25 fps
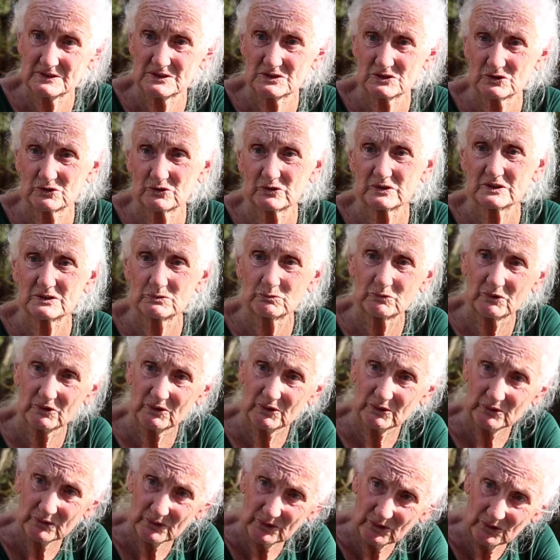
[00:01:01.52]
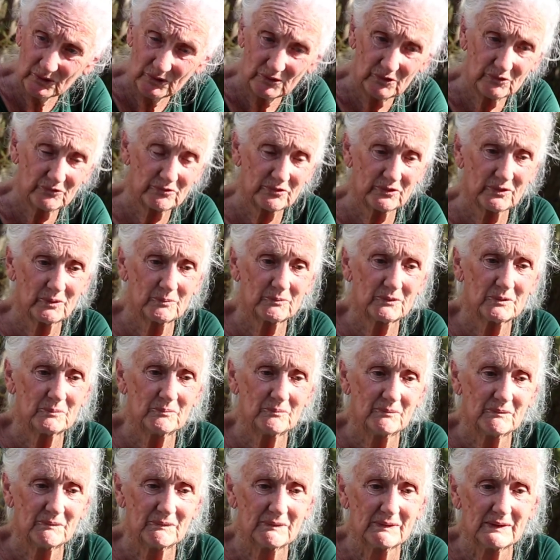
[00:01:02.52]
the stories and what I could learn from
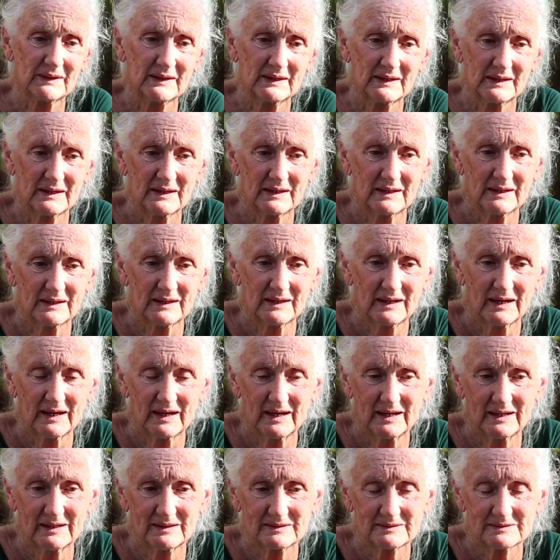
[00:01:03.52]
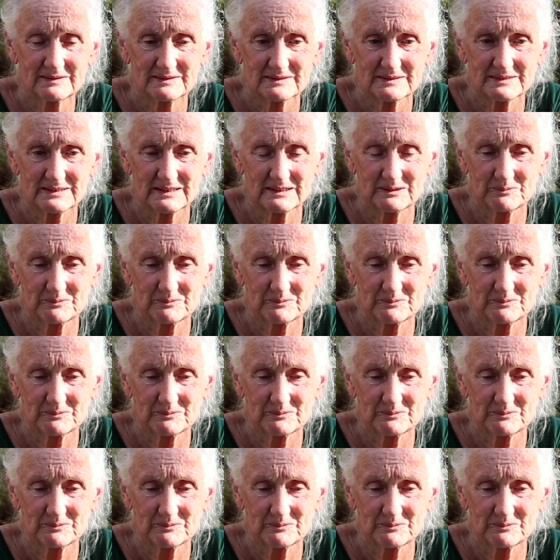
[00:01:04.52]
them. And